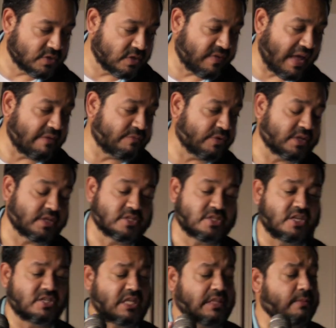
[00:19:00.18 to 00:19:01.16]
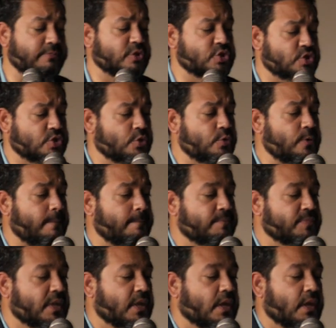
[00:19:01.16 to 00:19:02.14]
self-advocacy. Step number 2
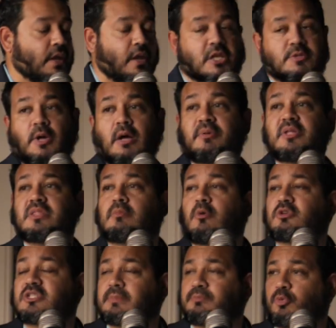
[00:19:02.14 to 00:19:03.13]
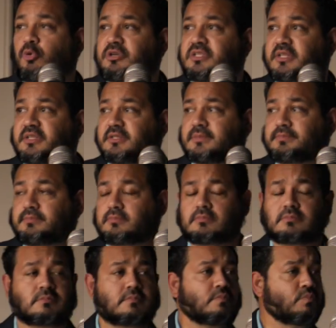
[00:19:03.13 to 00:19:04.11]
is probably the most important,
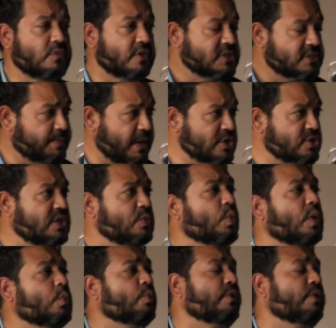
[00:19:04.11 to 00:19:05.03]
especially when